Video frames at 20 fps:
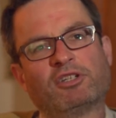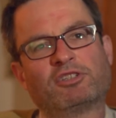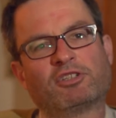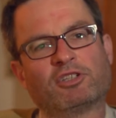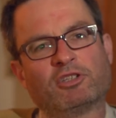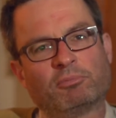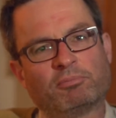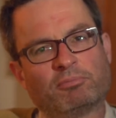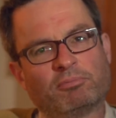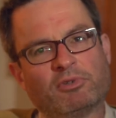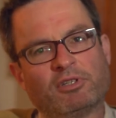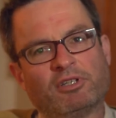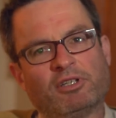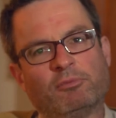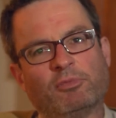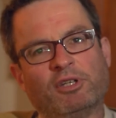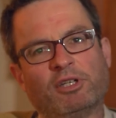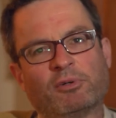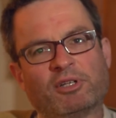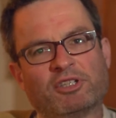so
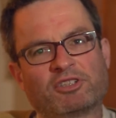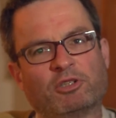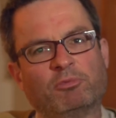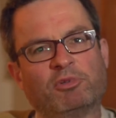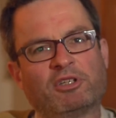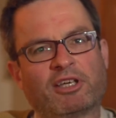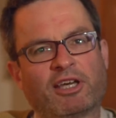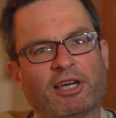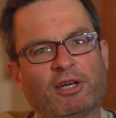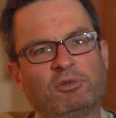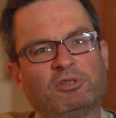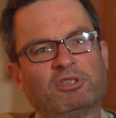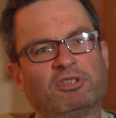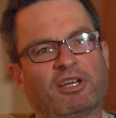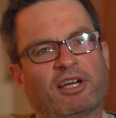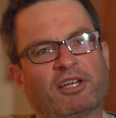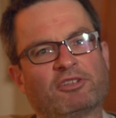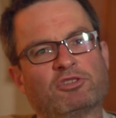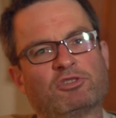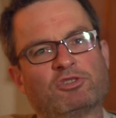in many ways can be
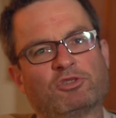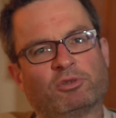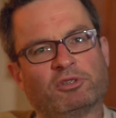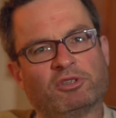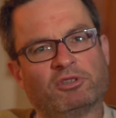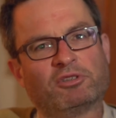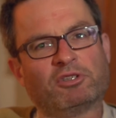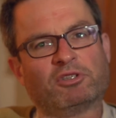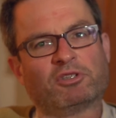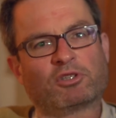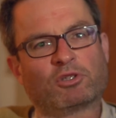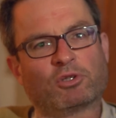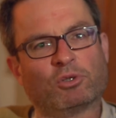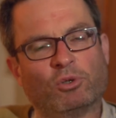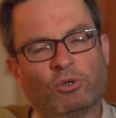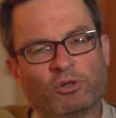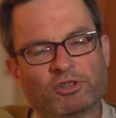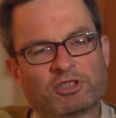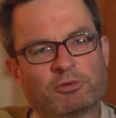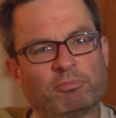counted as a joint
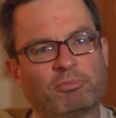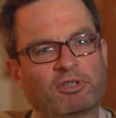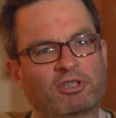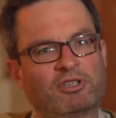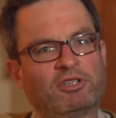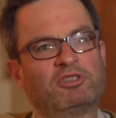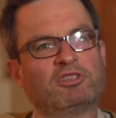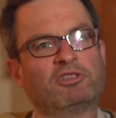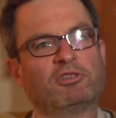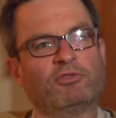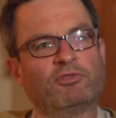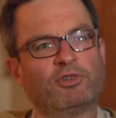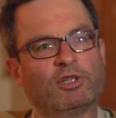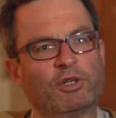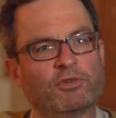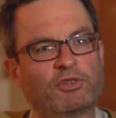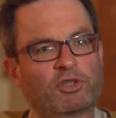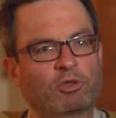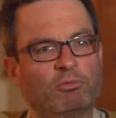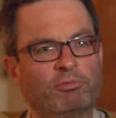course because it
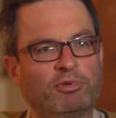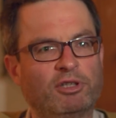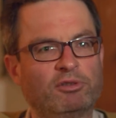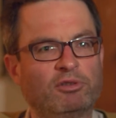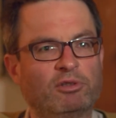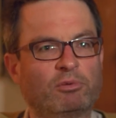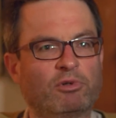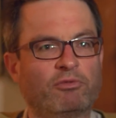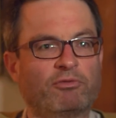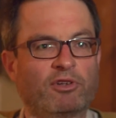involves a component with